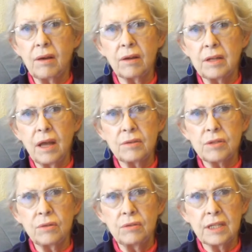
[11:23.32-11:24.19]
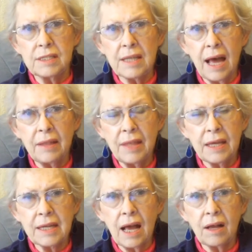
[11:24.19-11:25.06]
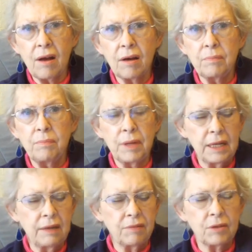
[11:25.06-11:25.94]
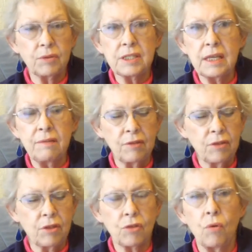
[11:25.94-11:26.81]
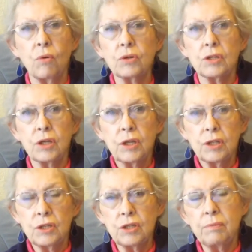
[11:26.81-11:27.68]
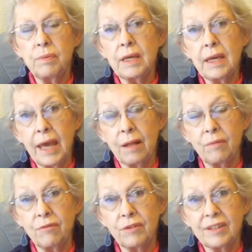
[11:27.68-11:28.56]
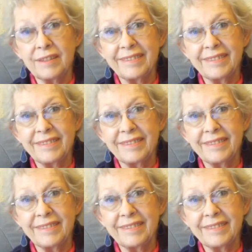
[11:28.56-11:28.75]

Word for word: God knows who designed that. I can't believe it was even thought to be helpful.